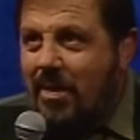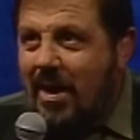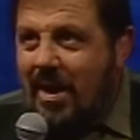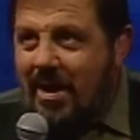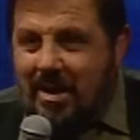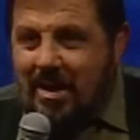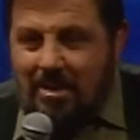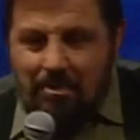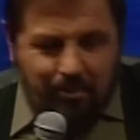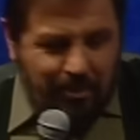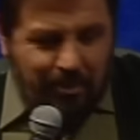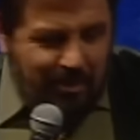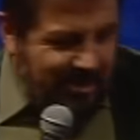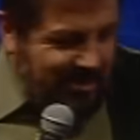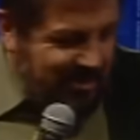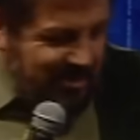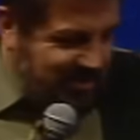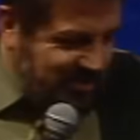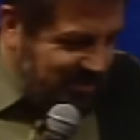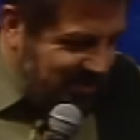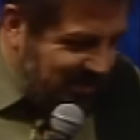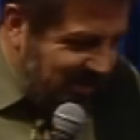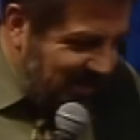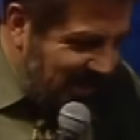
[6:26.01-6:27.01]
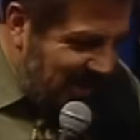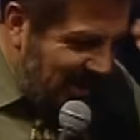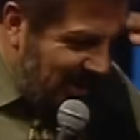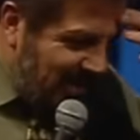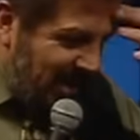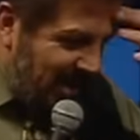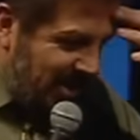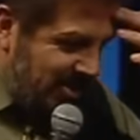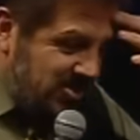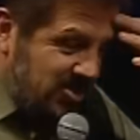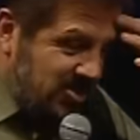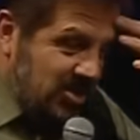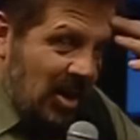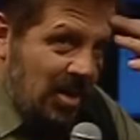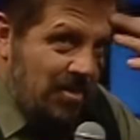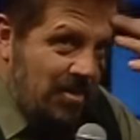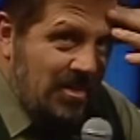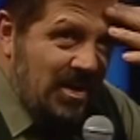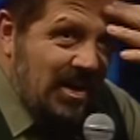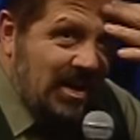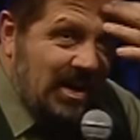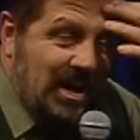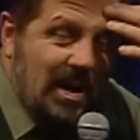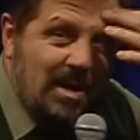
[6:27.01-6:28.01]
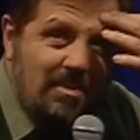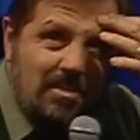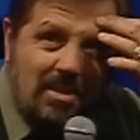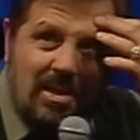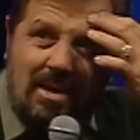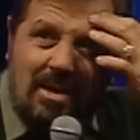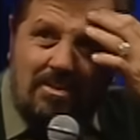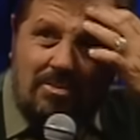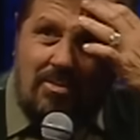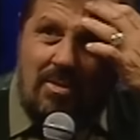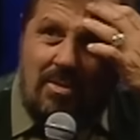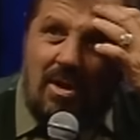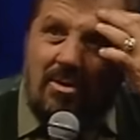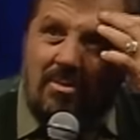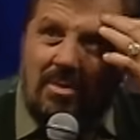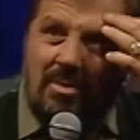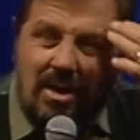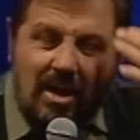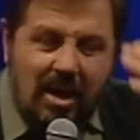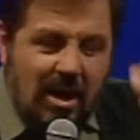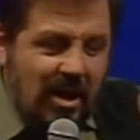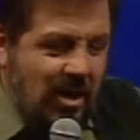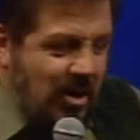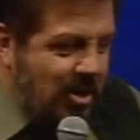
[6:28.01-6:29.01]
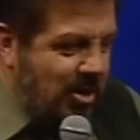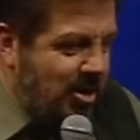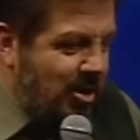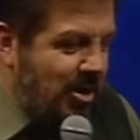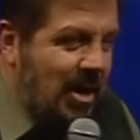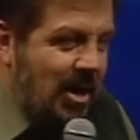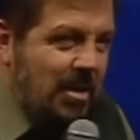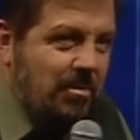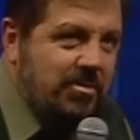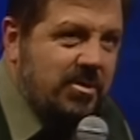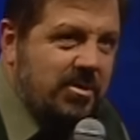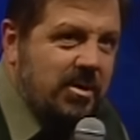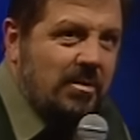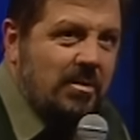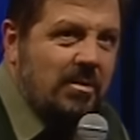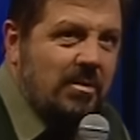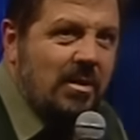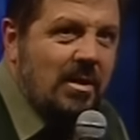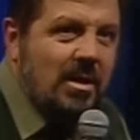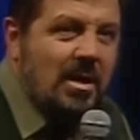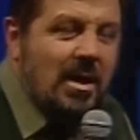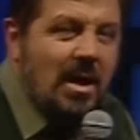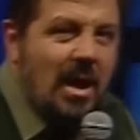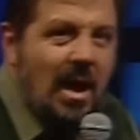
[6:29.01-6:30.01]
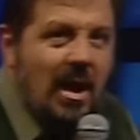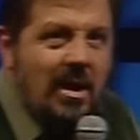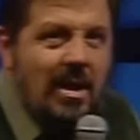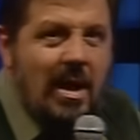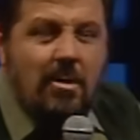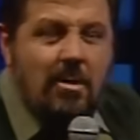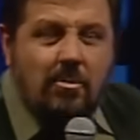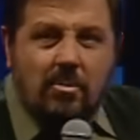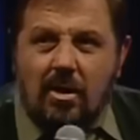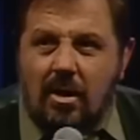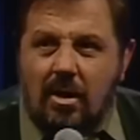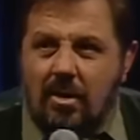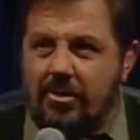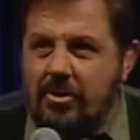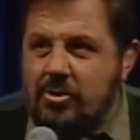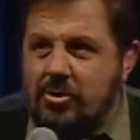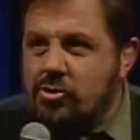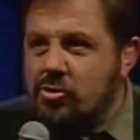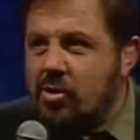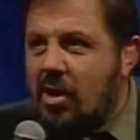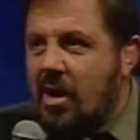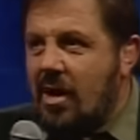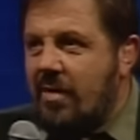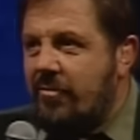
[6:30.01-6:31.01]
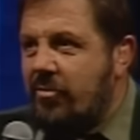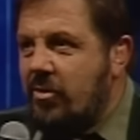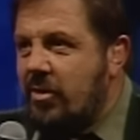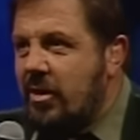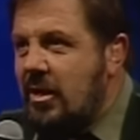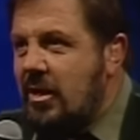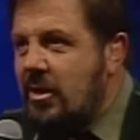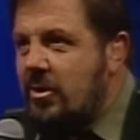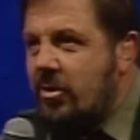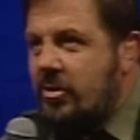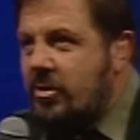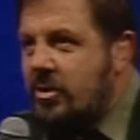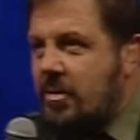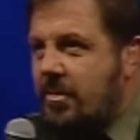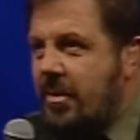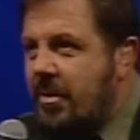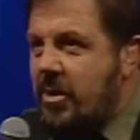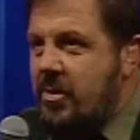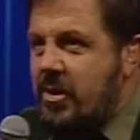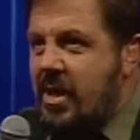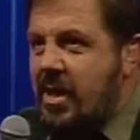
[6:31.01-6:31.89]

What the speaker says: bloody police. They stopped me coming up the road in Columpton, and out got the driver. He looked about